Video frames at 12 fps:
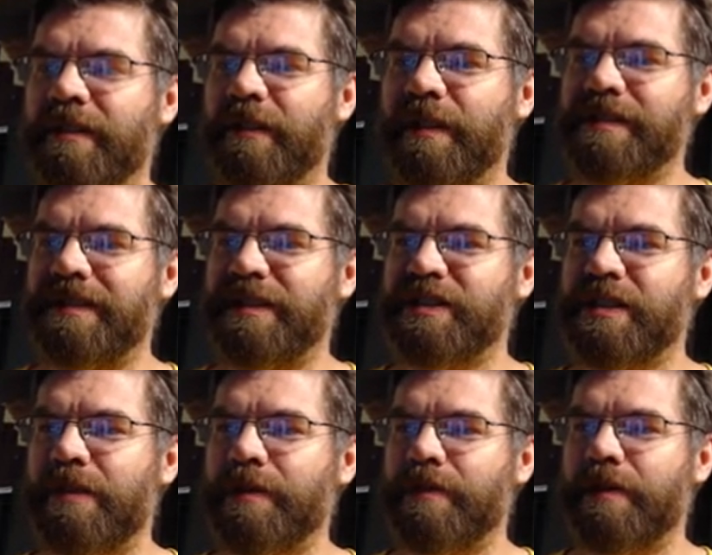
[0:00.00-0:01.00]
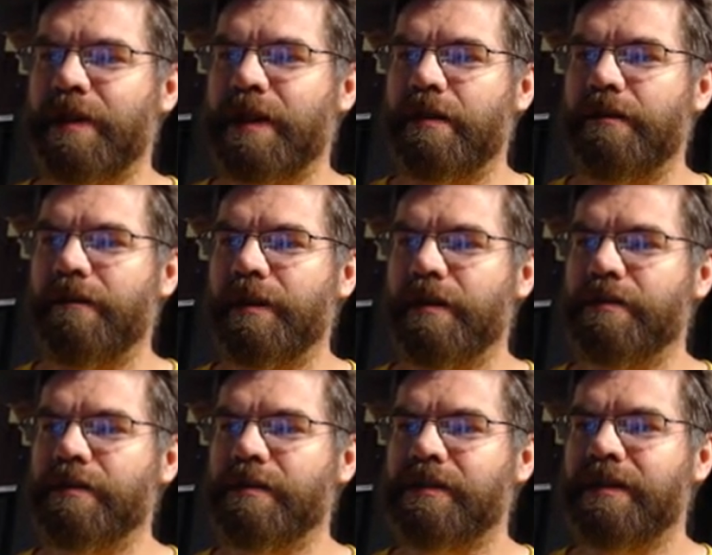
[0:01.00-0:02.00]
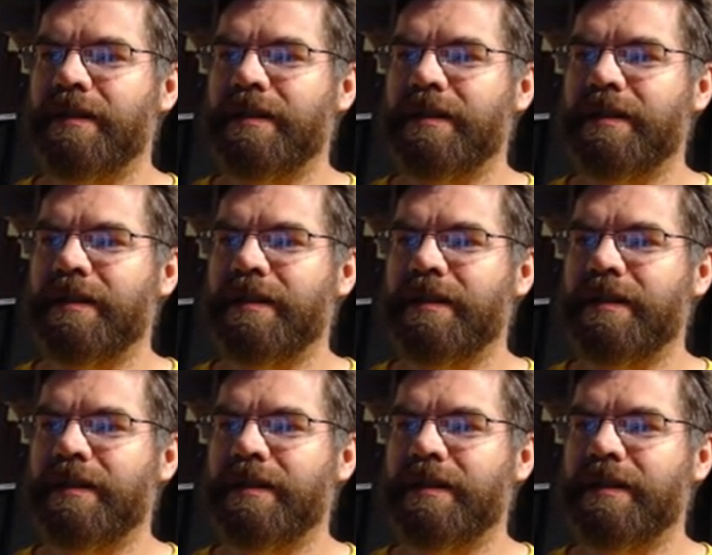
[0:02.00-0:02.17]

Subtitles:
Listen to some of your interviews.